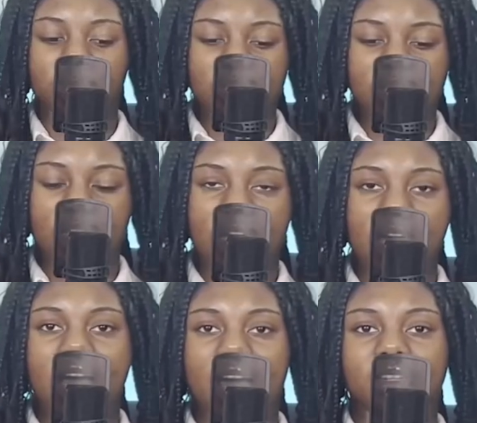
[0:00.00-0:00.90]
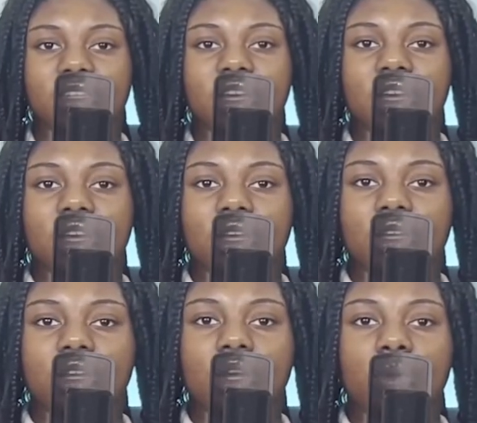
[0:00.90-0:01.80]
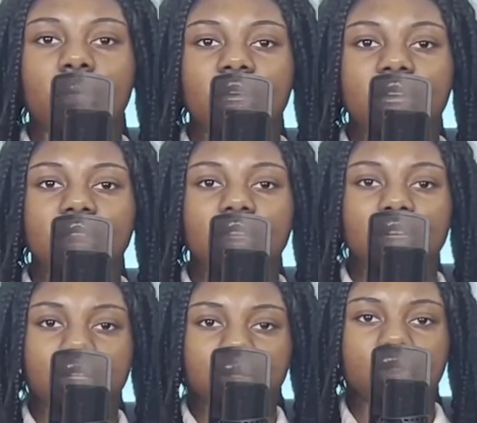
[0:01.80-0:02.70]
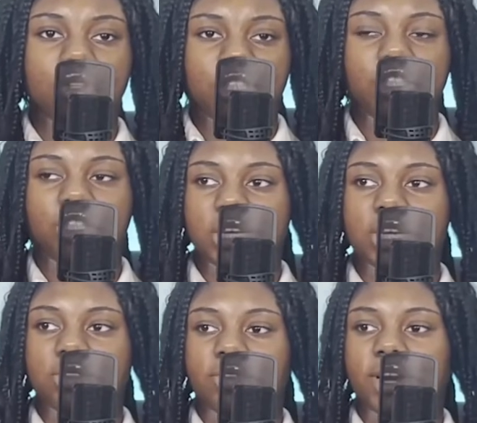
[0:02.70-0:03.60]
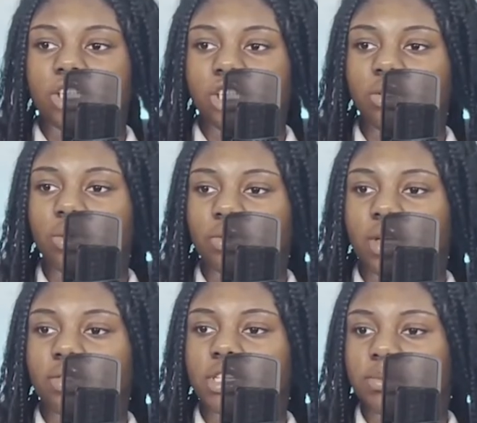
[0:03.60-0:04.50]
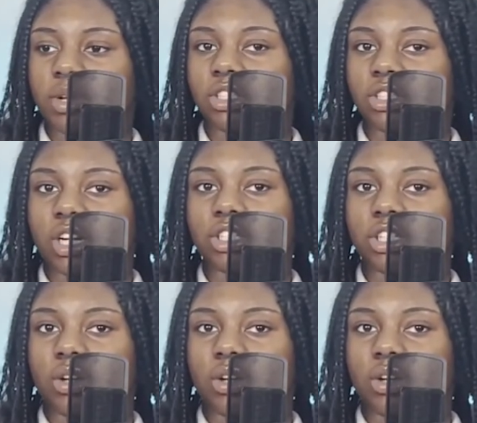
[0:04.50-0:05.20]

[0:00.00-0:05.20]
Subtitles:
went there, and, being the usual Christian she is, right, she thought that this mega church,